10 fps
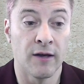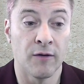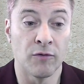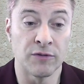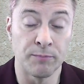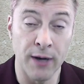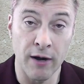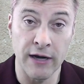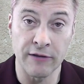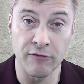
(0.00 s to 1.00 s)
was
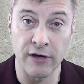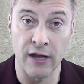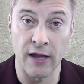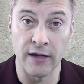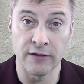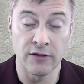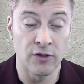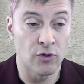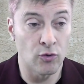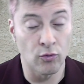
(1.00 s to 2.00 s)
buried three days,
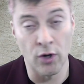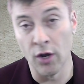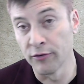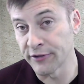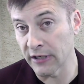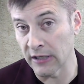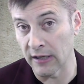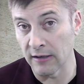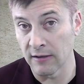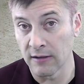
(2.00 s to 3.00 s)
rose
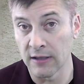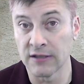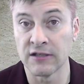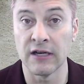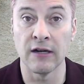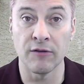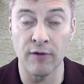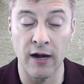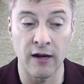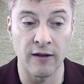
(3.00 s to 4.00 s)
again, is seated at the
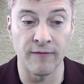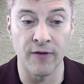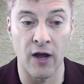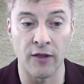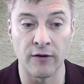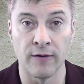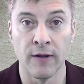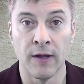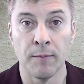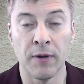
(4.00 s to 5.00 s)
right hand of the Father.
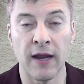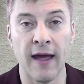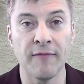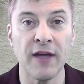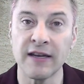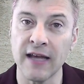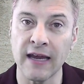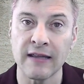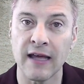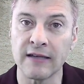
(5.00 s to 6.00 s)
But have they
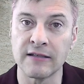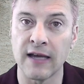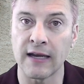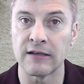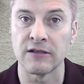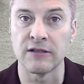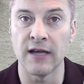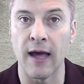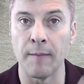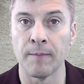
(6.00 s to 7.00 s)
taken that second
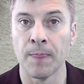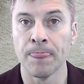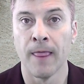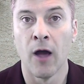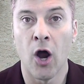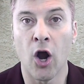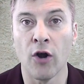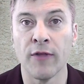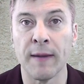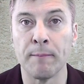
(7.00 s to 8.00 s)
step? Are
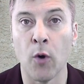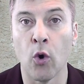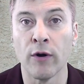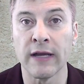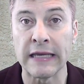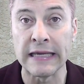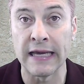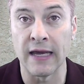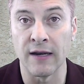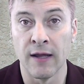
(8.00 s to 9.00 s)
they born
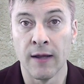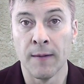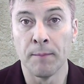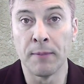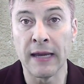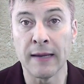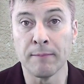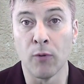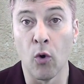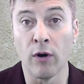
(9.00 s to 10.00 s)
again? Being
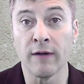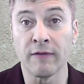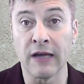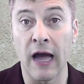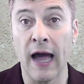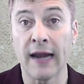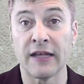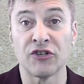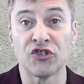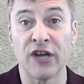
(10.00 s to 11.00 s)
born of God
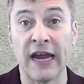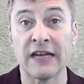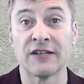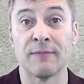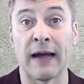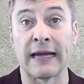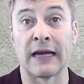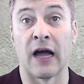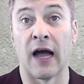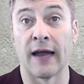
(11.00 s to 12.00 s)
is changed by
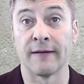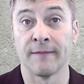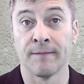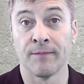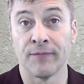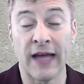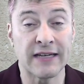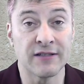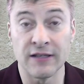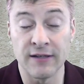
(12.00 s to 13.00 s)
God.
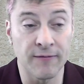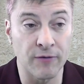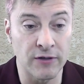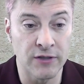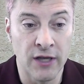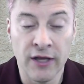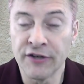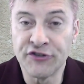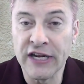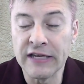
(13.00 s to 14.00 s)
That's the difference.
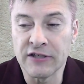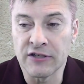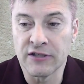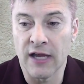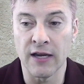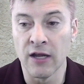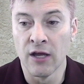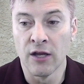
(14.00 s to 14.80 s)
Jesus said,